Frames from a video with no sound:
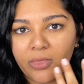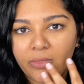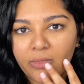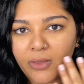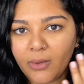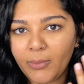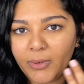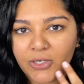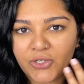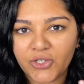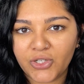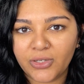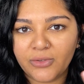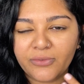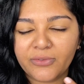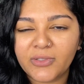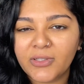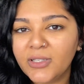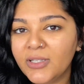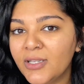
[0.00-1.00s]
a bunch of
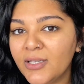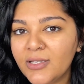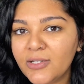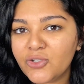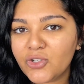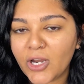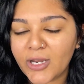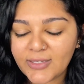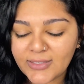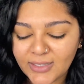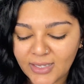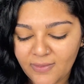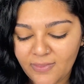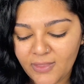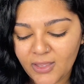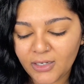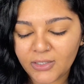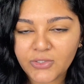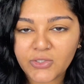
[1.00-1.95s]
dry skin there.